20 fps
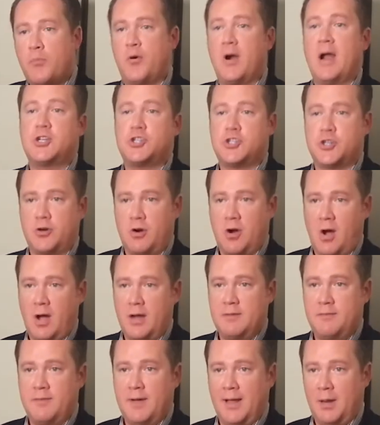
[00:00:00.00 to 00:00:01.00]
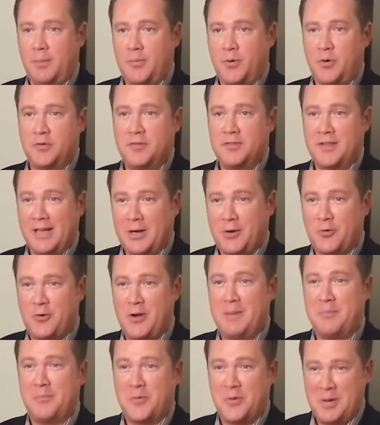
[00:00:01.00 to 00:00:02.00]
pressure on developers that
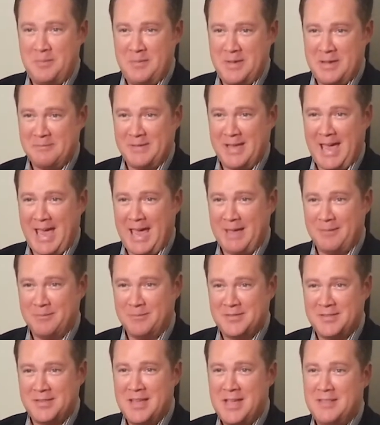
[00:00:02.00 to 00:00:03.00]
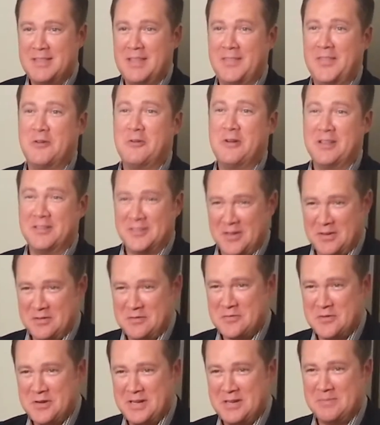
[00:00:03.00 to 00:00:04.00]
create premium games than there is on
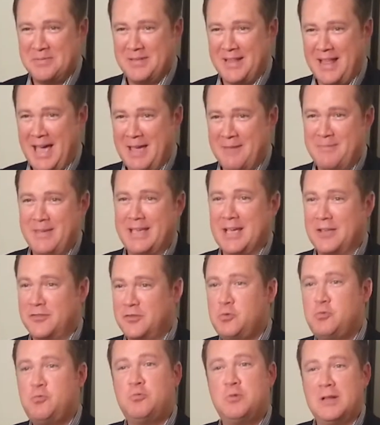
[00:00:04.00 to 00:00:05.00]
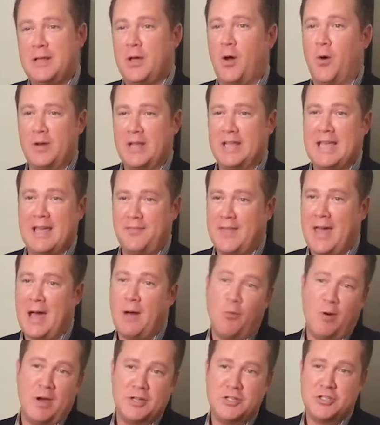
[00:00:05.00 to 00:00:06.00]
free-to-play, because you really only get
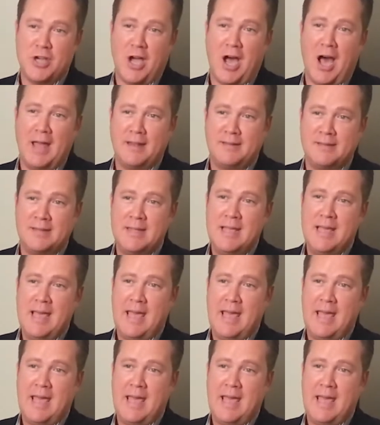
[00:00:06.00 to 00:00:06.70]
that one shot.